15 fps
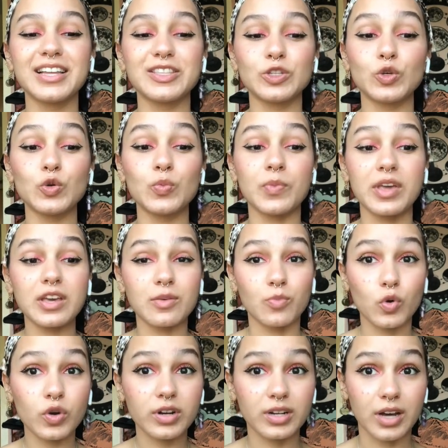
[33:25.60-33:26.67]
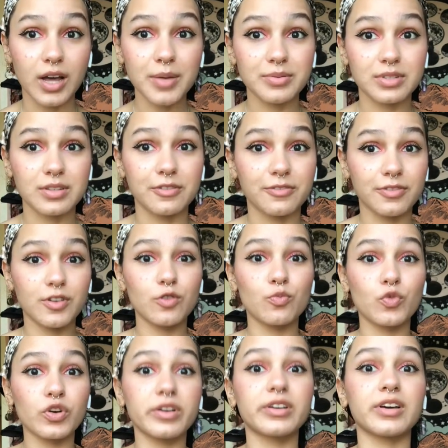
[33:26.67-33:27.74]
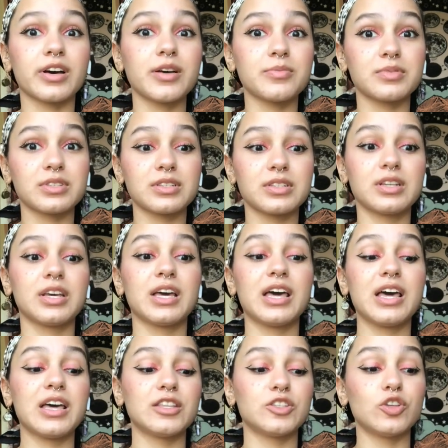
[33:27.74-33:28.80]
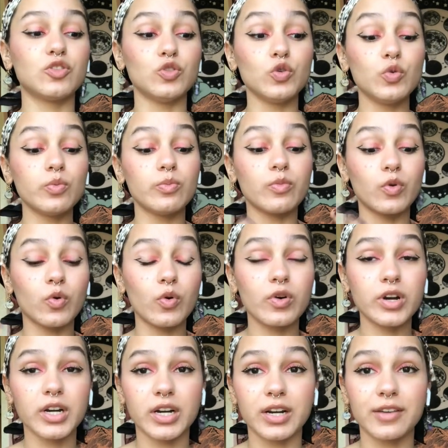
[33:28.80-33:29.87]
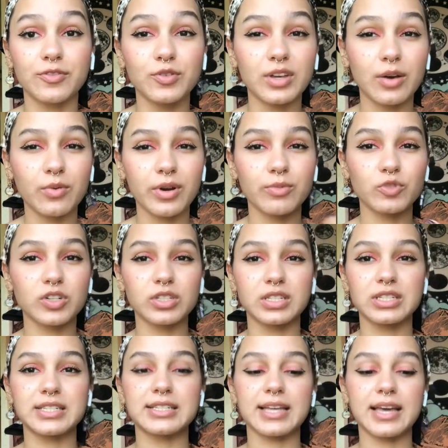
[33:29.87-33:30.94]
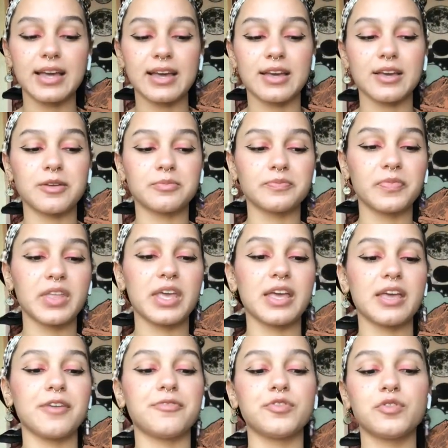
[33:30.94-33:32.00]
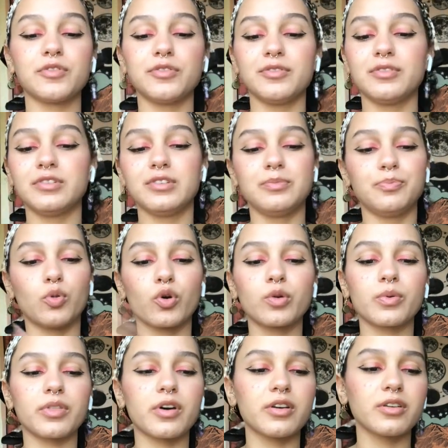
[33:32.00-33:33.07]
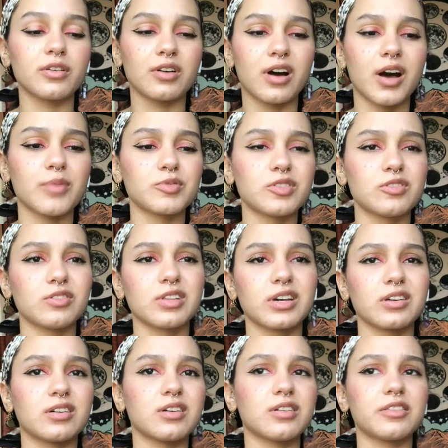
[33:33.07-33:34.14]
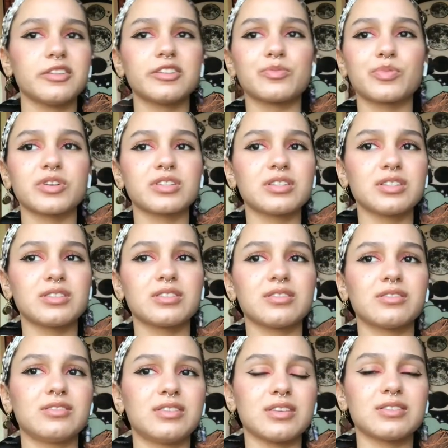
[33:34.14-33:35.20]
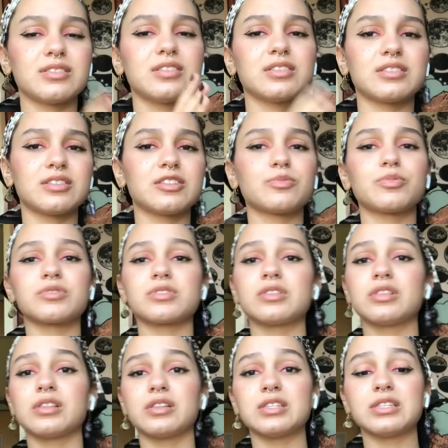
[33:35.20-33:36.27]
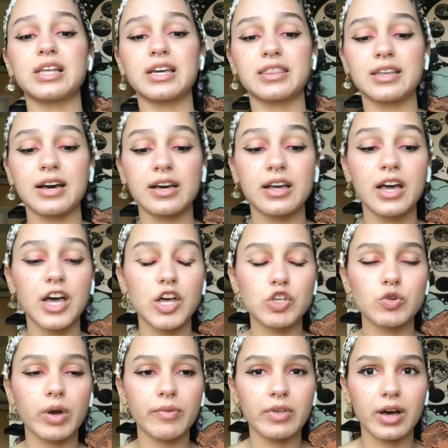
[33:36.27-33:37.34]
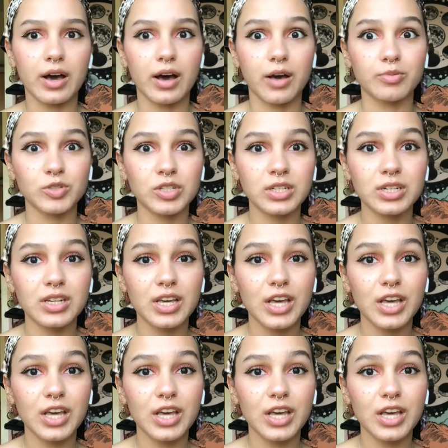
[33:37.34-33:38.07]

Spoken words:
to make more cups, to fill more cups, to do more, if you get what I'm trying to say. If you're bored with all your options and you're like, oh, this person does this person is like that, you have the option